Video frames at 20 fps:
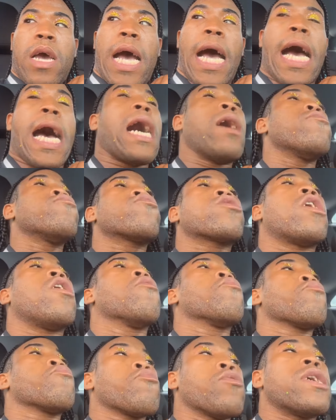I was
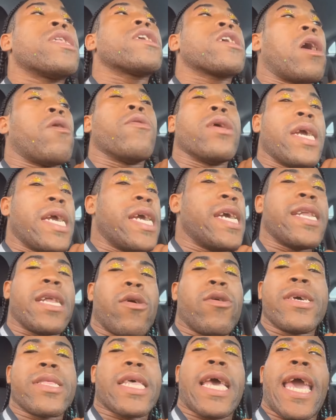gonna really go in
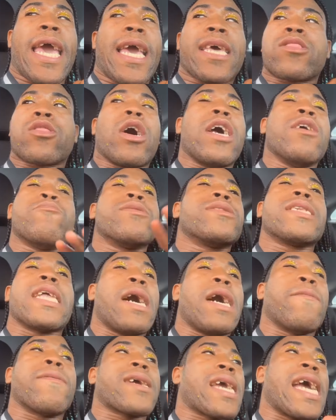on his so it would
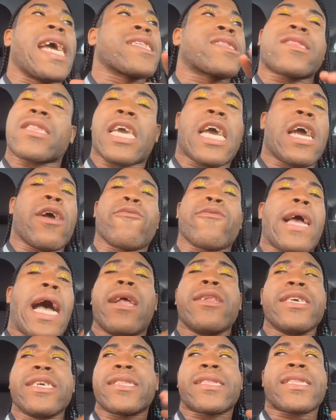never get scary. Y'all
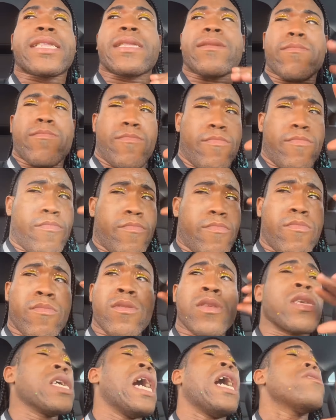need
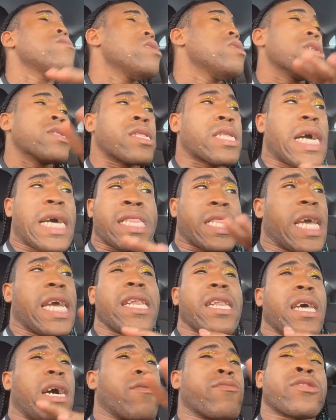y'all need to stop saying
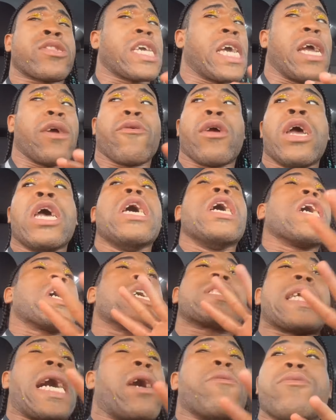that I was scary. Cause I